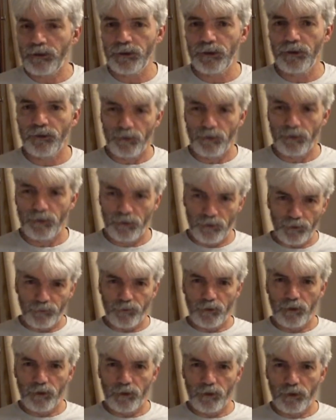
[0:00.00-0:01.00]
Now,
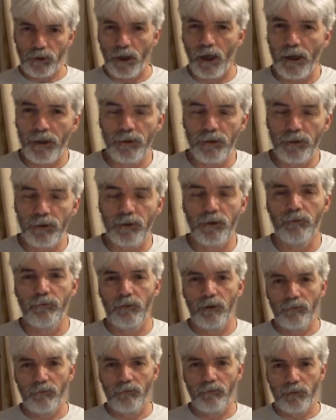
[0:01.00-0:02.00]
what you have to
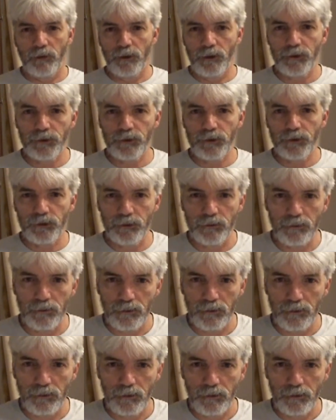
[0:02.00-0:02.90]
understand is that this